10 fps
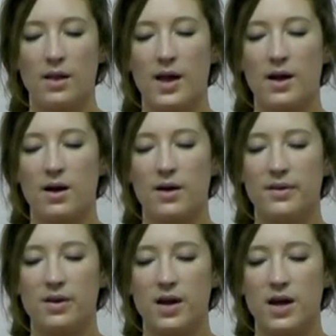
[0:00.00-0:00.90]
Lay our
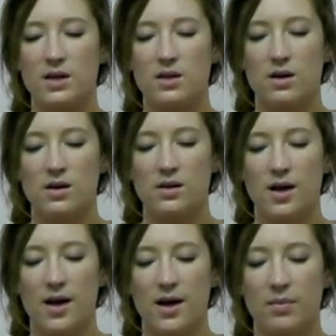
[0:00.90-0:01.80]
other hand in our
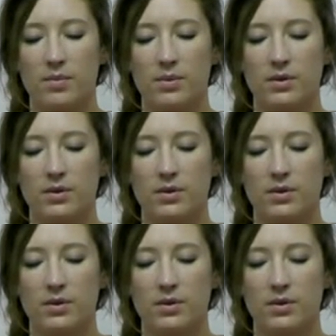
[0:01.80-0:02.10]
lap.